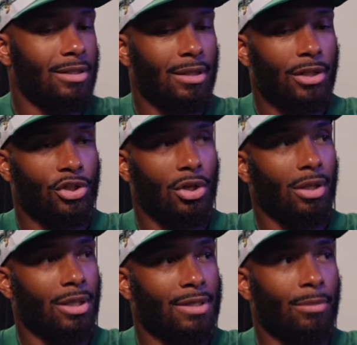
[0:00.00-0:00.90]
And then
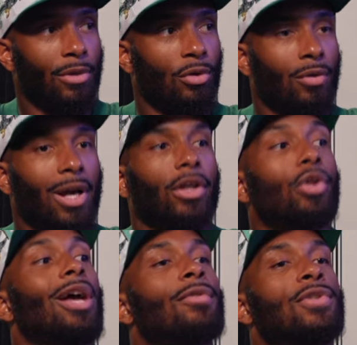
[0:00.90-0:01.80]
Charlotte is the middle ground, and
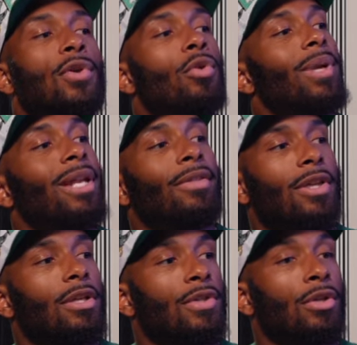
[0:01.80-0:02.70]
you have so many
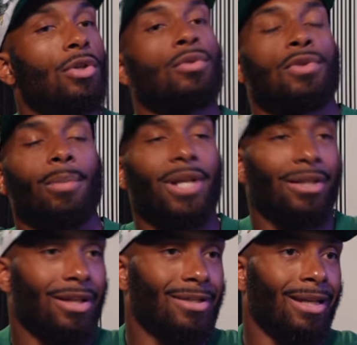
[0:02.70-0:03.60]
things to do, so many
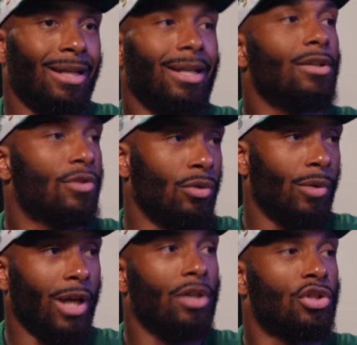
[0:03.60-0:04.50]
things to get into
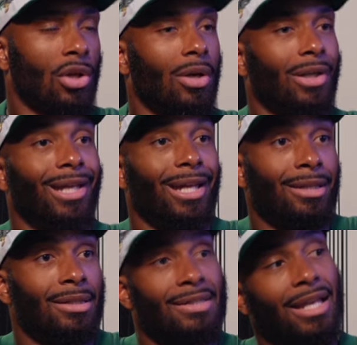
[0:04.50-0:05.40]
right. in Charlotte in
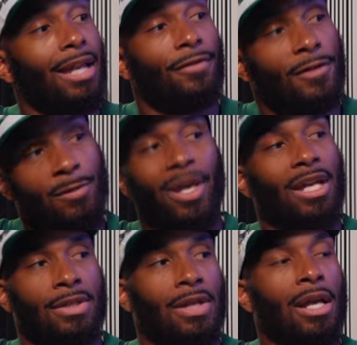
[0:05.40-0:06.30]
a safe
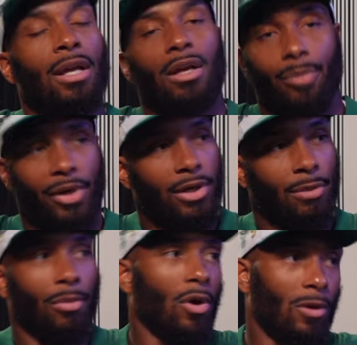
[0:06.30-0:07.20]
space compared to
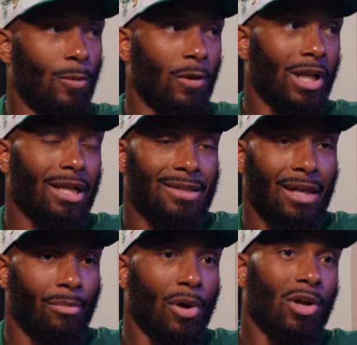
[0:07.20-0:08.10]
Baltimore. Like I said,
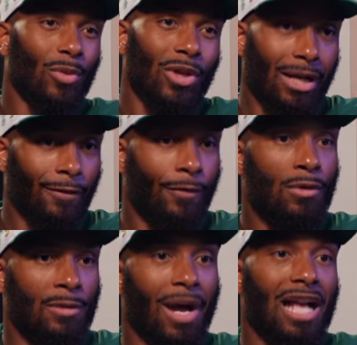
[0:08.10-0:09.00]
right. Baltimore, you got a few
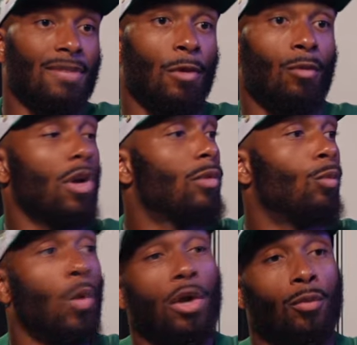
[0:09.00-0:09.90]
spots, but run
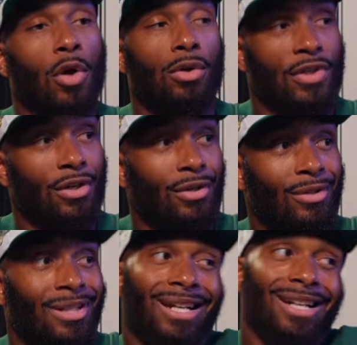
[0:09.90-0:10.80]
one wrong
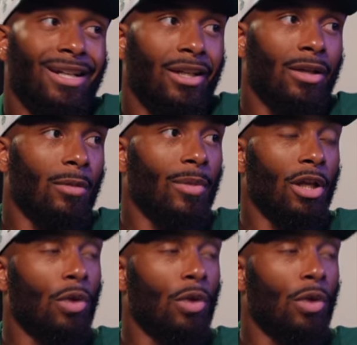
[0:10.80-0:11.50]
turn you know what I mean?